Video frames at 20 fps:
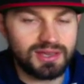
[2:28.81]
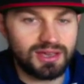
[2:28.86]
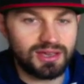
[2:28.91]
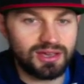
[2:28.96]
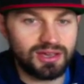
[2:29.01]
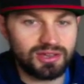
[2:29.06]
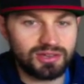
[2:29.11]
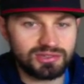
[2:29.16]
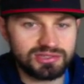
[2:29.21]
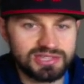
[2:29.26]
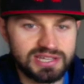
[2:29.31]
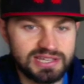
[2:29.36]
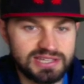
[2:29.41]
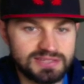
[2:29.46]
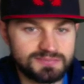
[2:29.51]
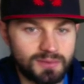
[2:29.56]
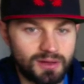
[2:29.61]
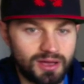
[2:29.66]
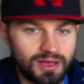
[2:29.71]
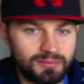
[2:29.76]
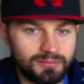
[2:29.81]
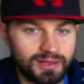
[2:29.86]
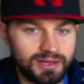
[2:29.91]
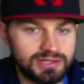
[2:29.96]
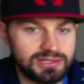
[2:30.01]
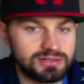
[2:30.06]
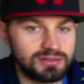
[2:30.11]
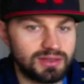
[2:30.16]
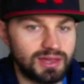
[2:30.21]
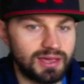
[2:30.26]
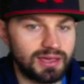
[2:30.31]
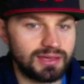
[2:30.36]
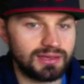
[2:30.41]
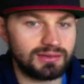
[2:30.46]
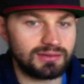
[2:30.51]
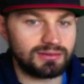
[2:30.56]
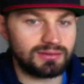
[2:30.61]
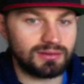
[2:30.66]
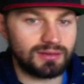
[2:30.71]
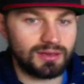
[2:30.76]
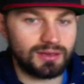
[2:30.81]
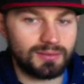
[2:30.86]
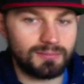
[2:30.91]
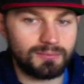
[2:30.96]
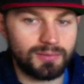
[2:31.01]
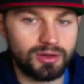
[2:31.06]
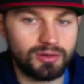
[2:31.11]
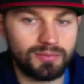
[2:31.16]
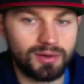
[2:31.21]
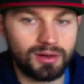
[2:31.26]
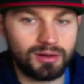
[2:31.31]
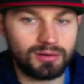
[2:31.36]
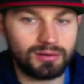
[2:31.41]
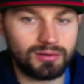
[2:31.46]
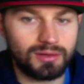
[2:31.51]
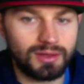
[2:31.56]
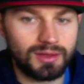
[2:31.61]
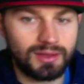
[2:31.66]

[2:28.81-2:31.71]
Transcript: Your T-spine, make sure that is mobile.